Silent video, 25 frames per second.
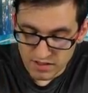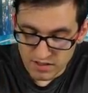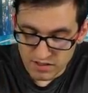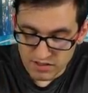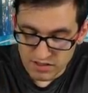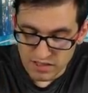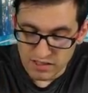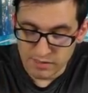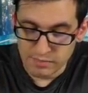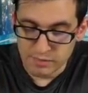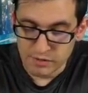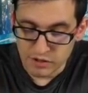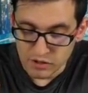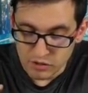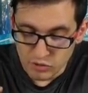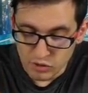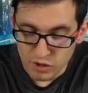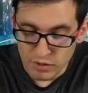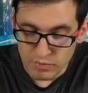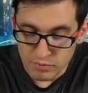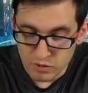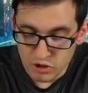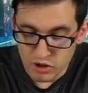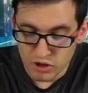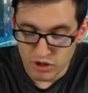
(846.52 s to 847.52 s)

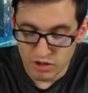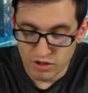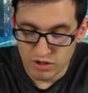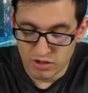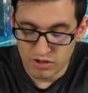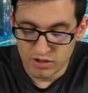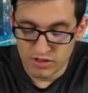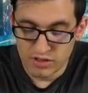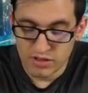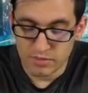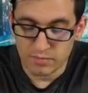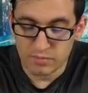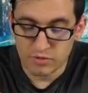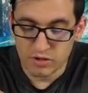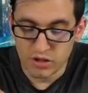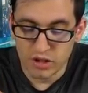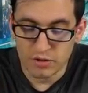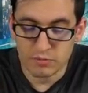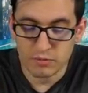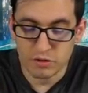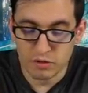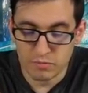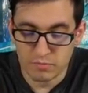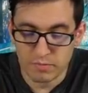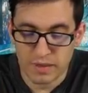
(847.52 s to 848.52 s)
subscription
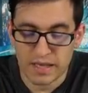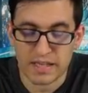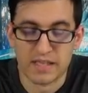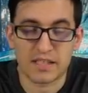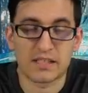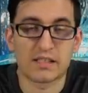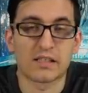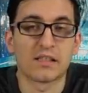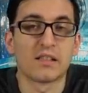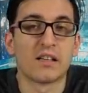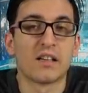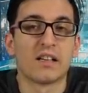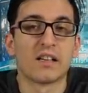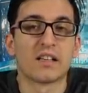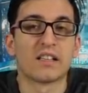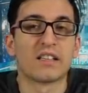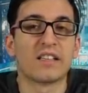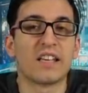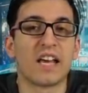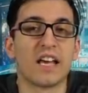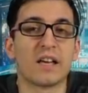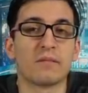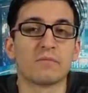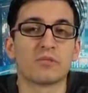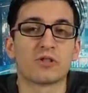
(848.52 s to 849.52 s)
subscription based
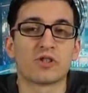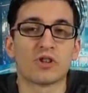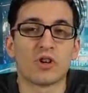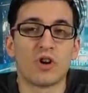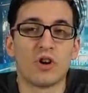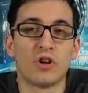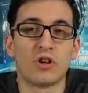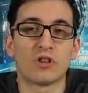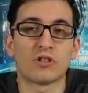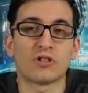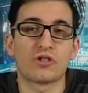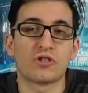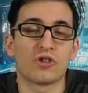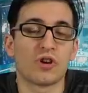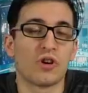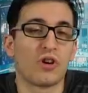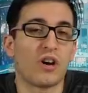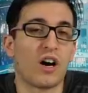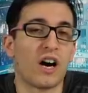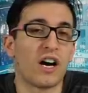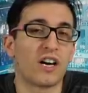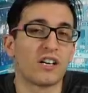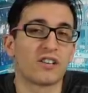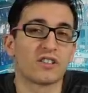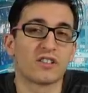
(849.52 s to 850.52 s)
games also
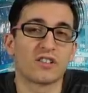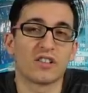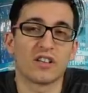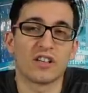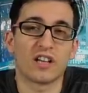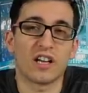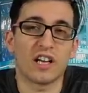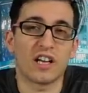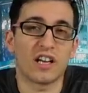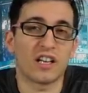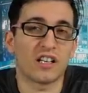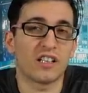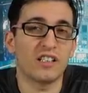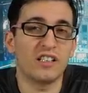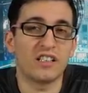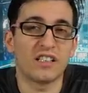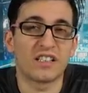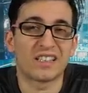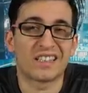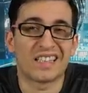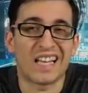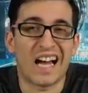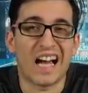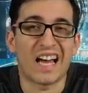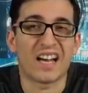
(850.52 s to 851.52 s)
are in
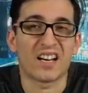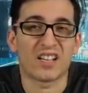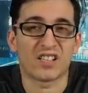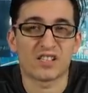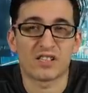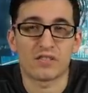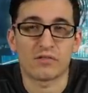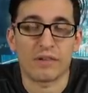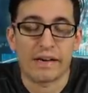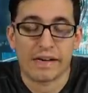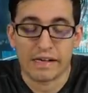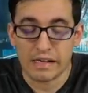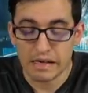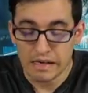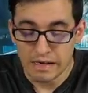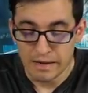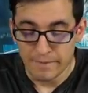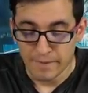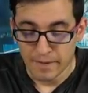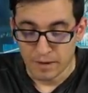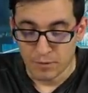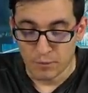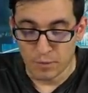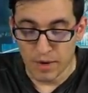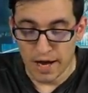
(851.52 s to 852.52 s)
a dire strait
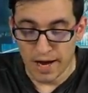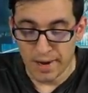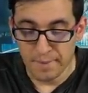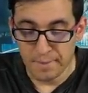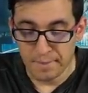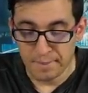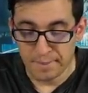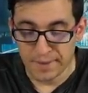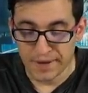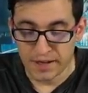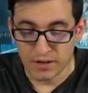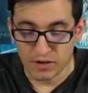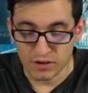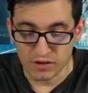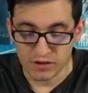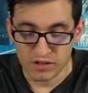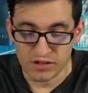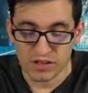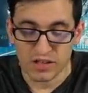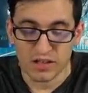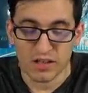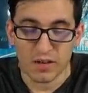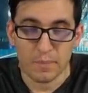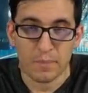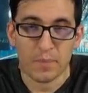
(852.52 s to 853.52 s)
why because
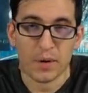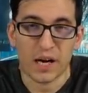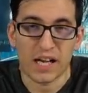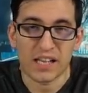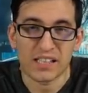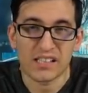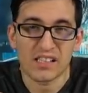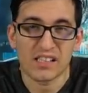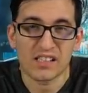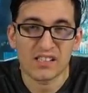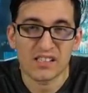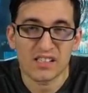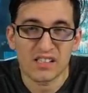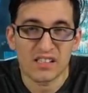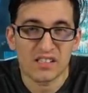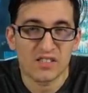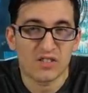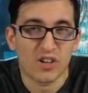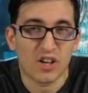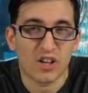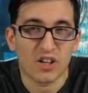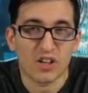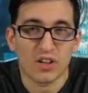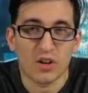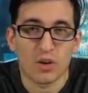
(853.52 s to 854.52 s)
the, the prices is
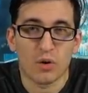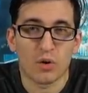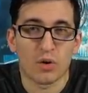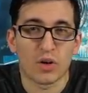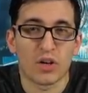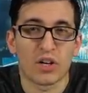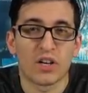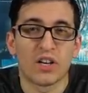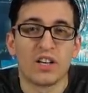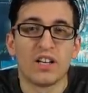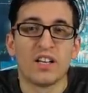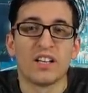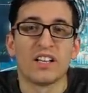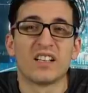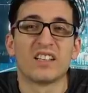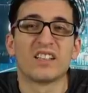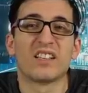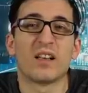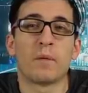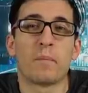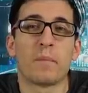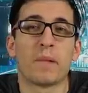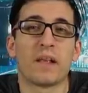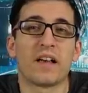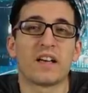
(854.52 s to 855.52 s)
going lower
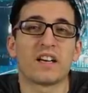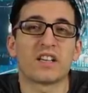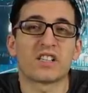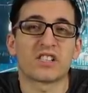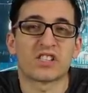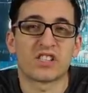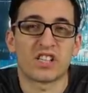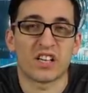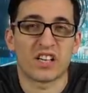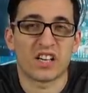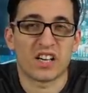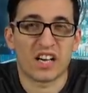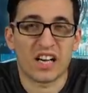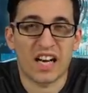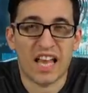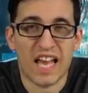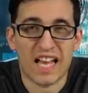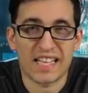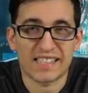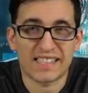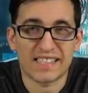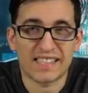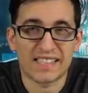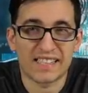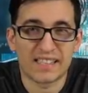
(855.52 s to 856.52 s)
the players are
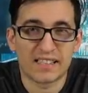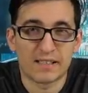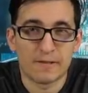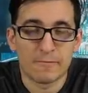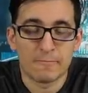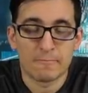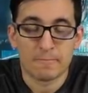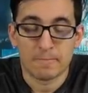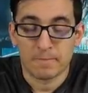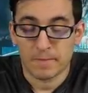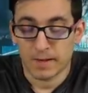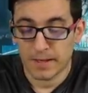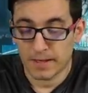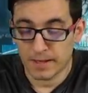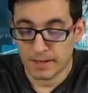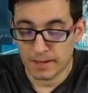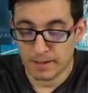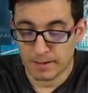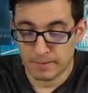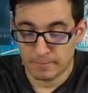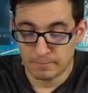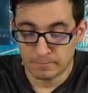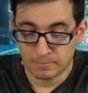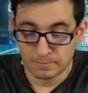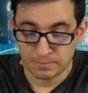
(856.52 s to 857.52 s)
less
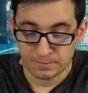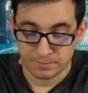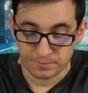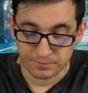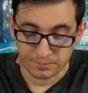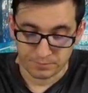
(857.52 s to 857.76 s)
um,